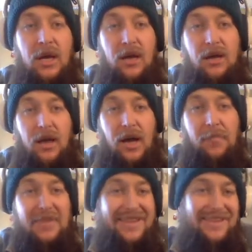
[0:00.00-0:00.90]

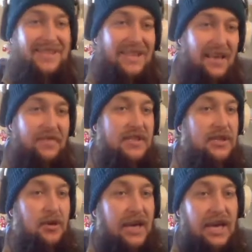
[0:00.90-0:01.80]
But the safest
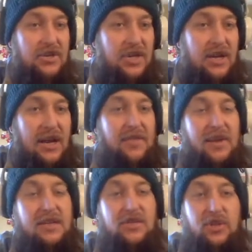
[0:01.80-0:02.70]
location, I
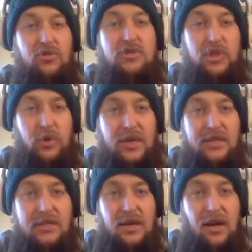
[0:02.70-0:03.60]
think, to do it,
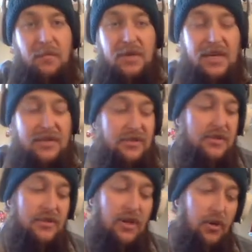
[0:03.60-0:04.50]
because there's
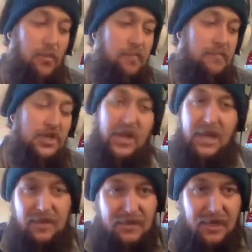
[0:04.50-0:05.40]
no
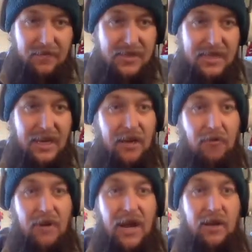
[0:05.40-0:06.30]
chance of a second
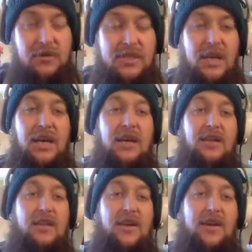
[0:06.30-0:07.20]
route,
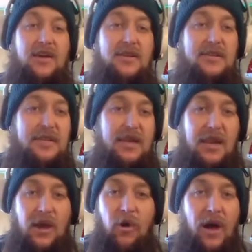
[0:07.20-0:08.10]
there's
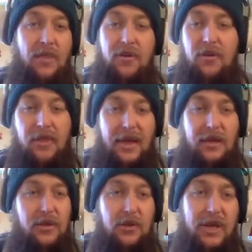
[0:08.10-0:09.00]
no other
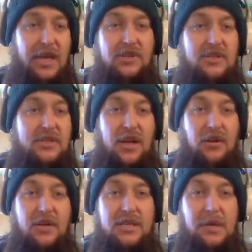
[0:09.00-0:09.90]
locations that are going
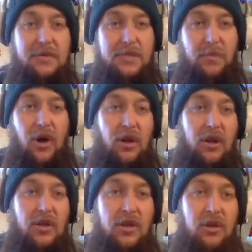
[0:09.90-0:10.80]
to double spawn
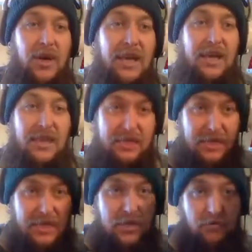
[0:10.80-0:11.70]
on you, is
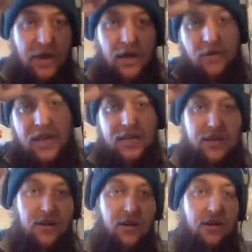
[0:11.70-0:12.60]
this route right
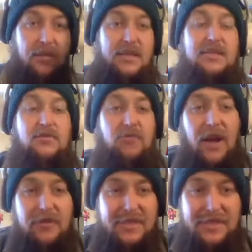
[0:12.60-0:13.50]
here. This is
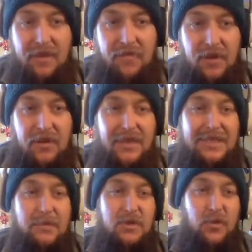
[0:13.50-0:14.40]
Route 7. It's
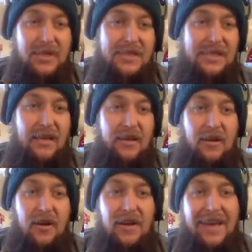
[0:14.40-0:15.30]
in between
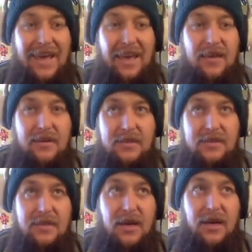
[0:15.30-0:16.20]
Celadon and
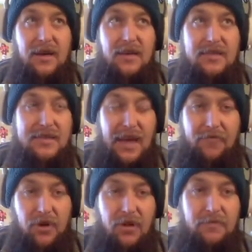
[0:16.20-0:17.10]

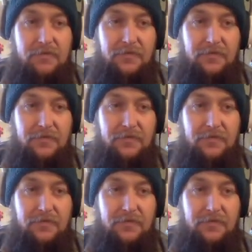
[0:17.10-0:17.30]
Saffron.